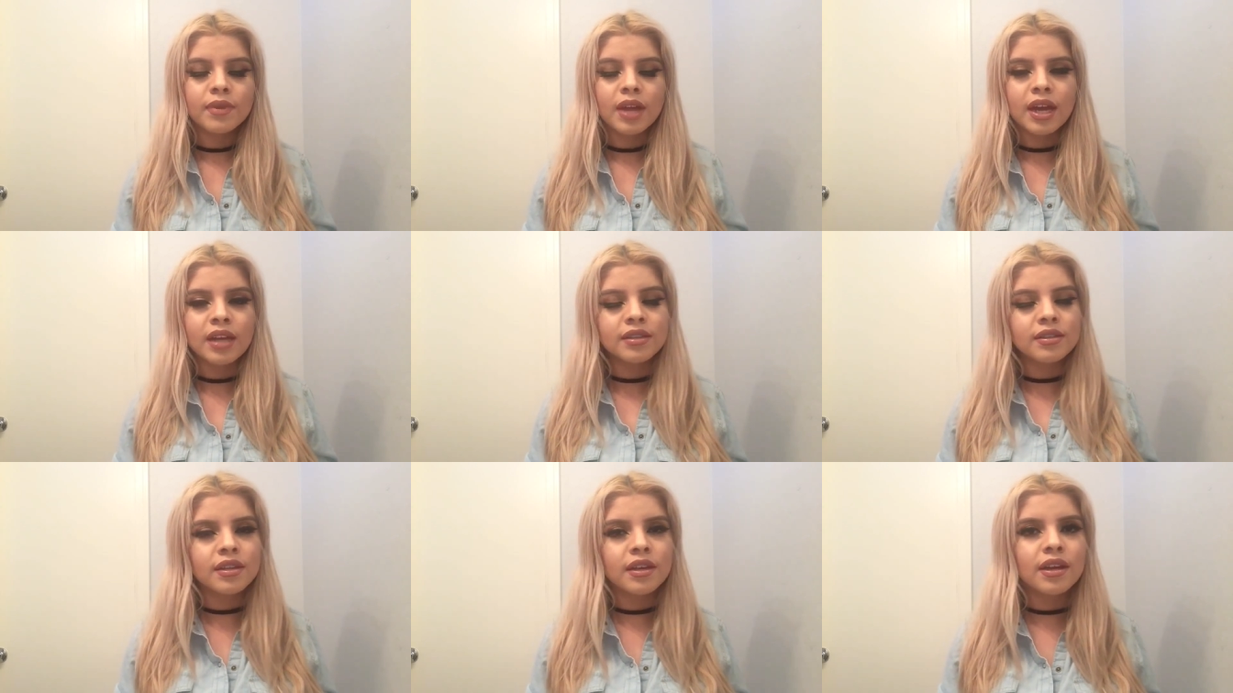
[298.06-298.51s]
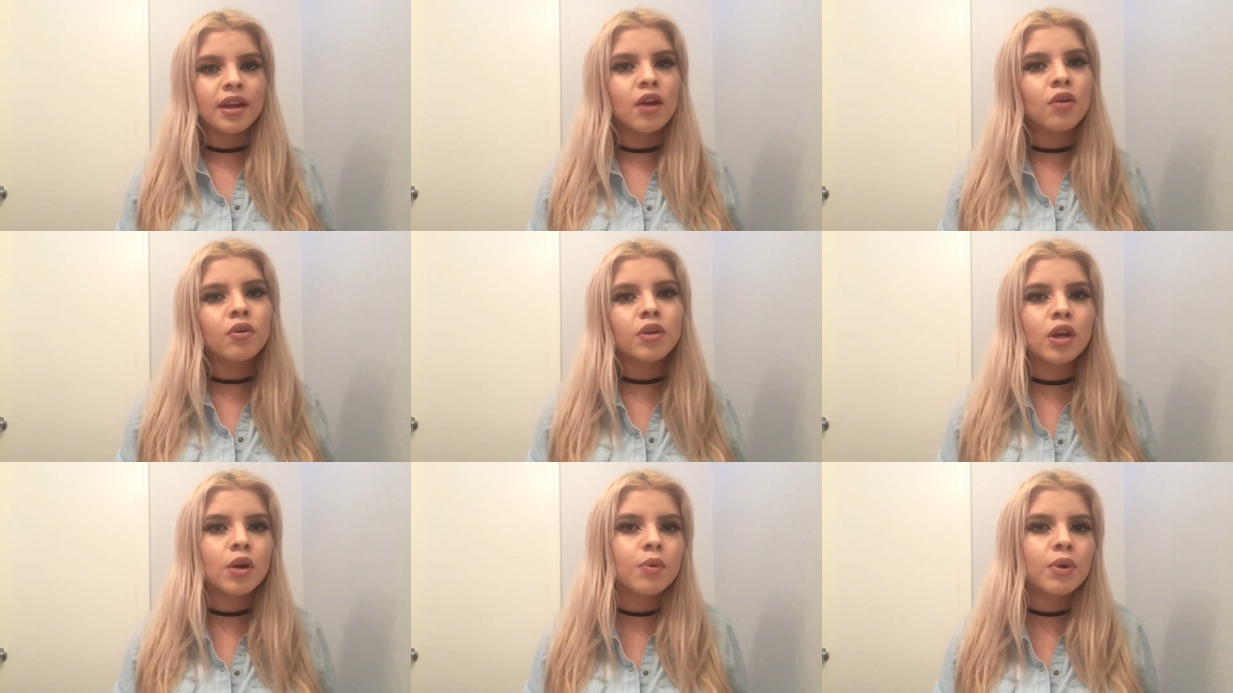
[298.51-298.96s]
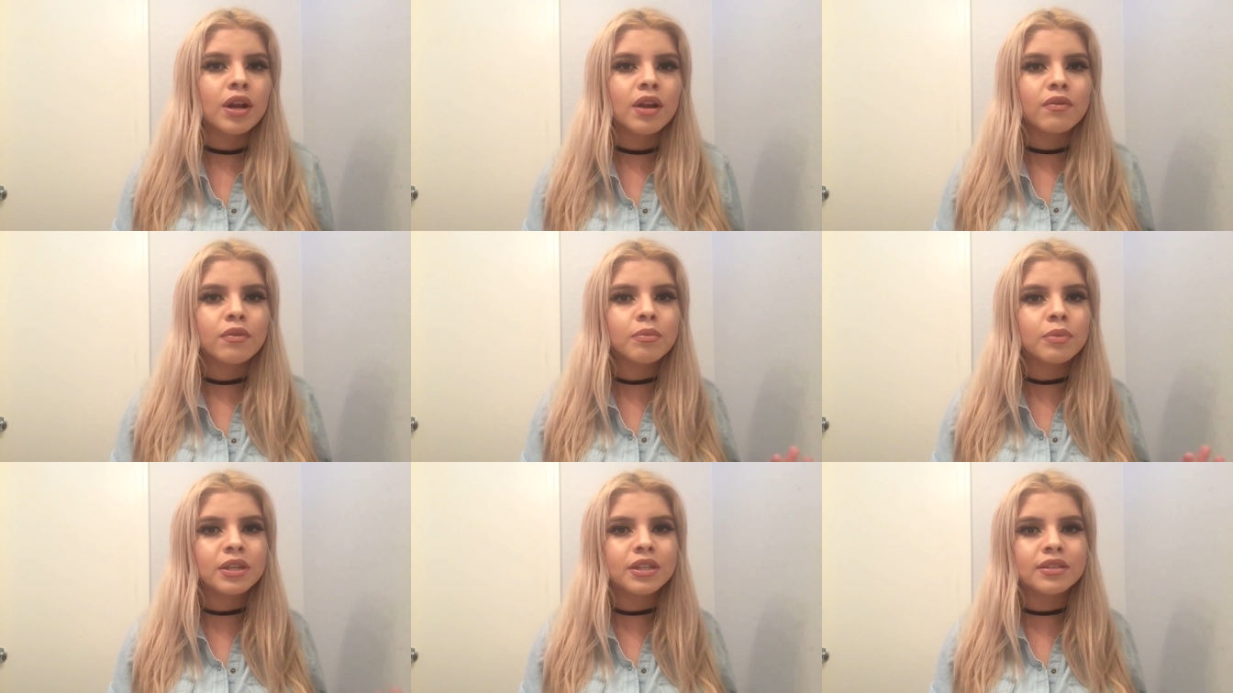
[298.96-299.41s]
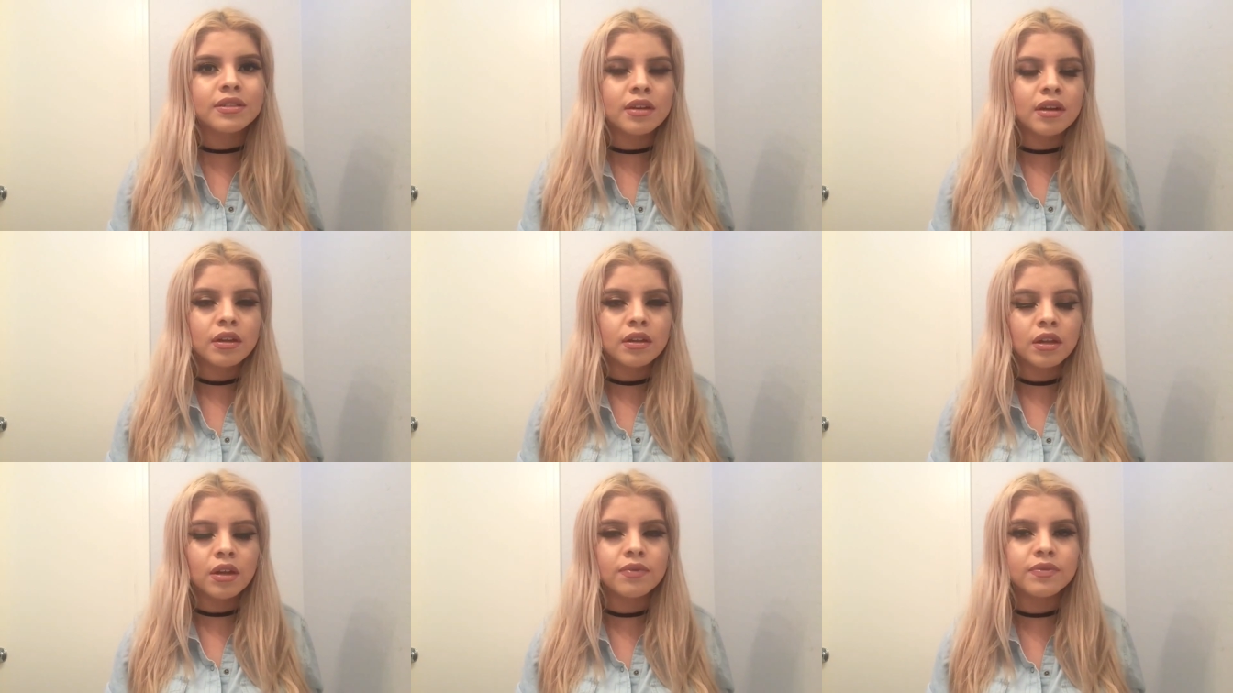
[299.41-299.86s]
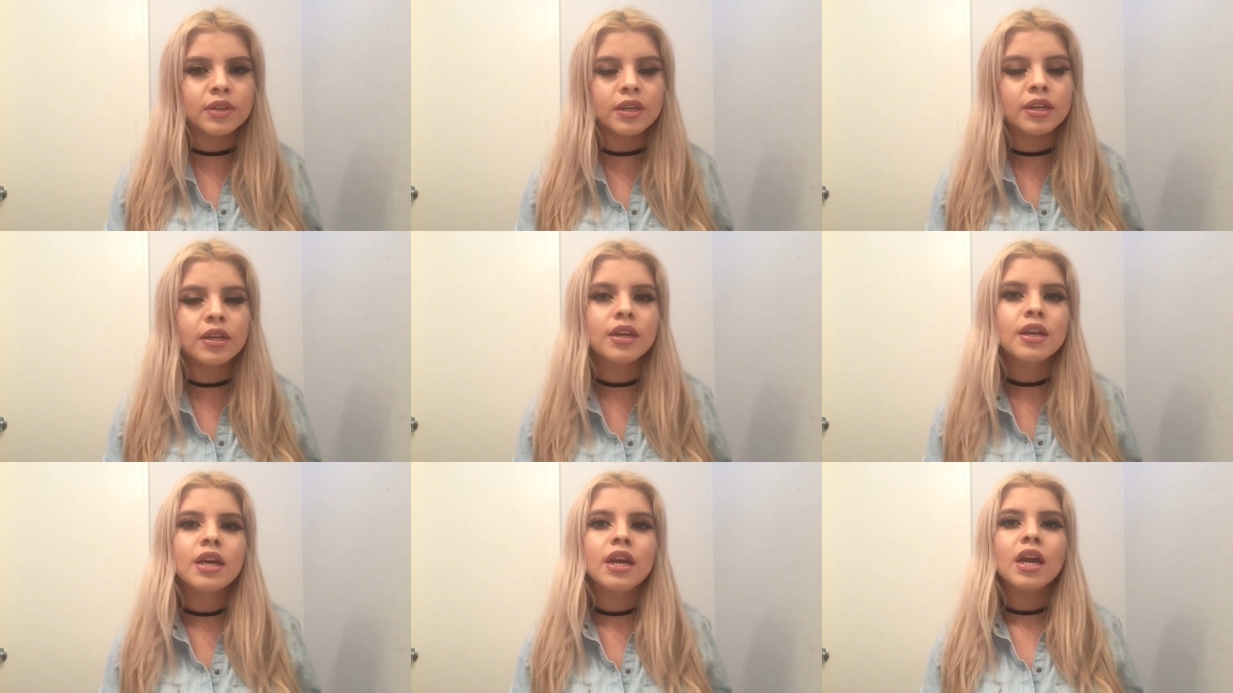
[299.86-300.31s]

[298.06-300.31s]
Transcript: I said, I don't care what everybody said, I love it.